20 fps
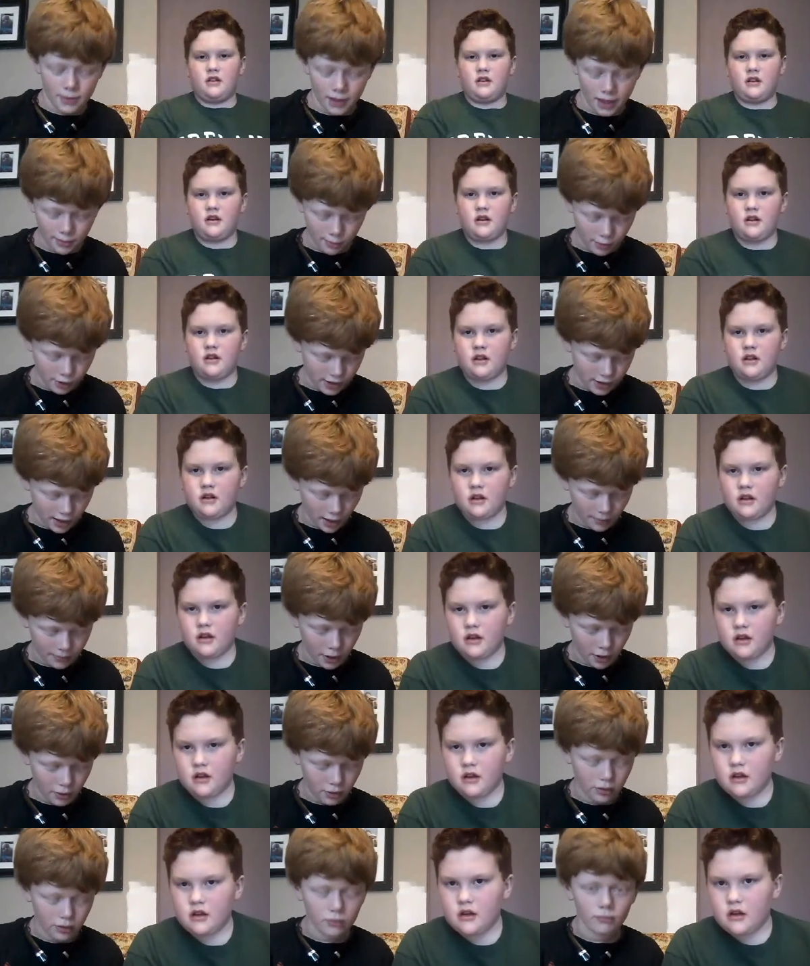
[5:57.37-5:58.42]
Speaker 1: Camera just stopped
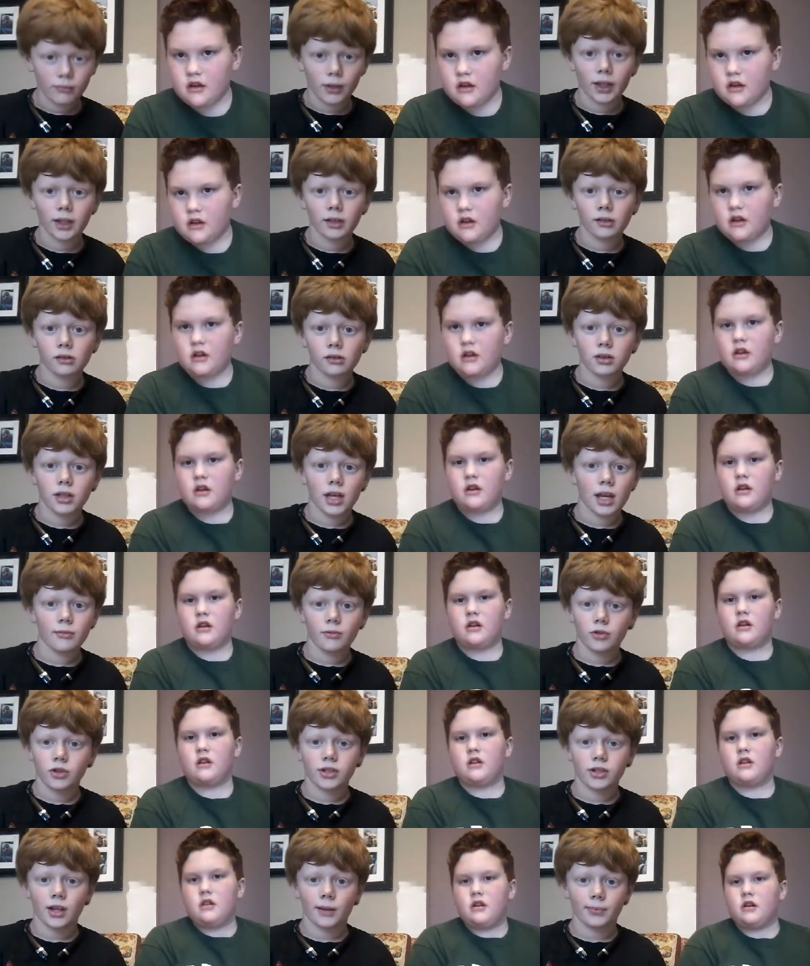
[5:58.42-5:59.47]
out. My camera
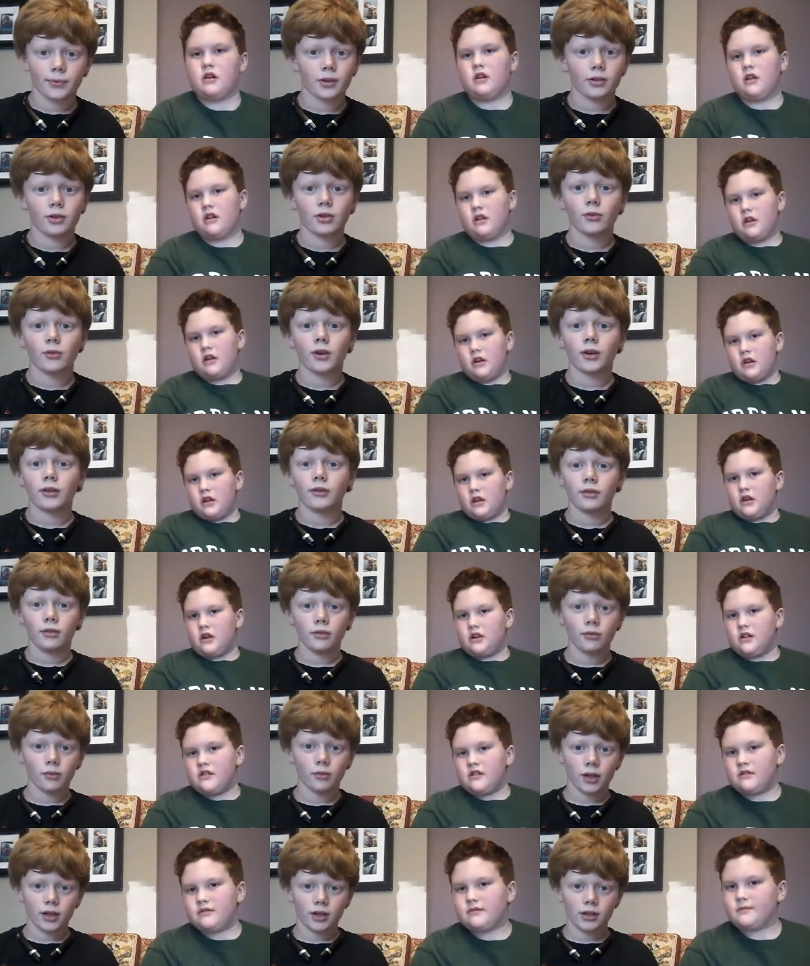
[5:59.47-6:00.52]
just stopped out. No worries.
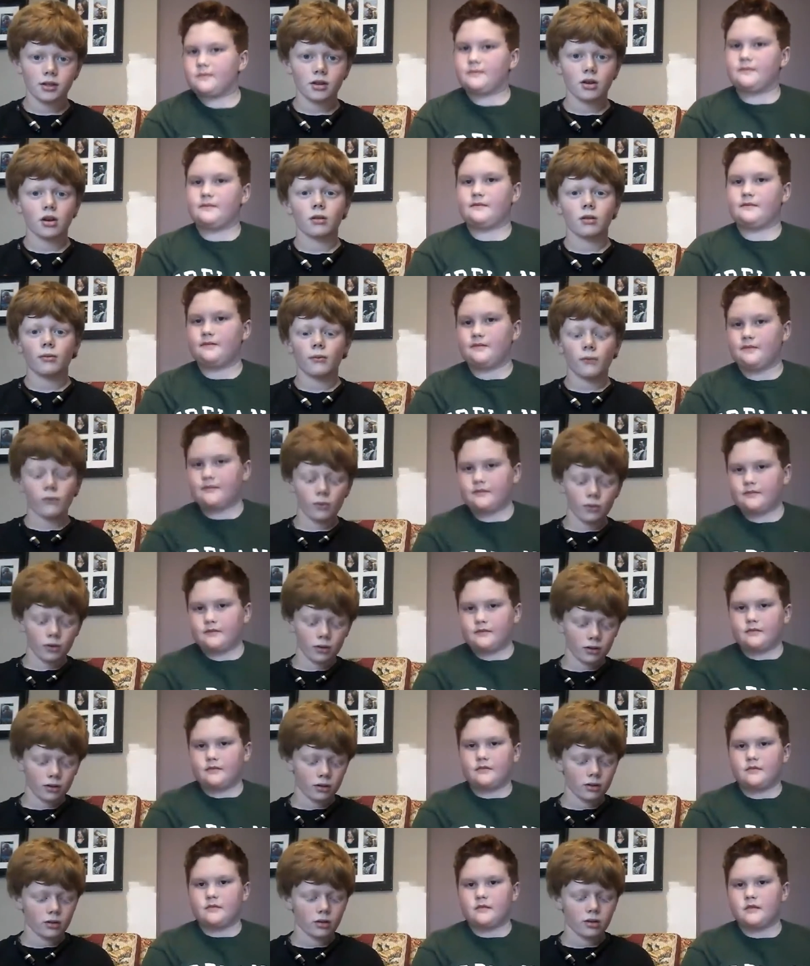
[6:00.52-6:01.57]
Don't why it stopped before.
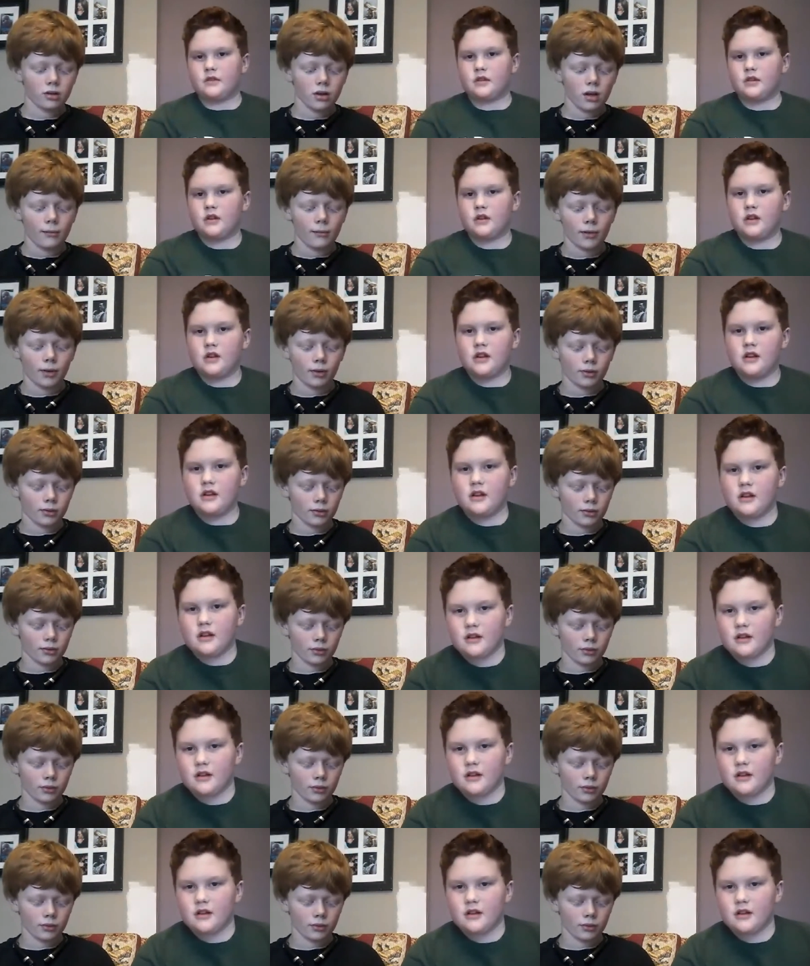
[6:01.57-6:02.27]
But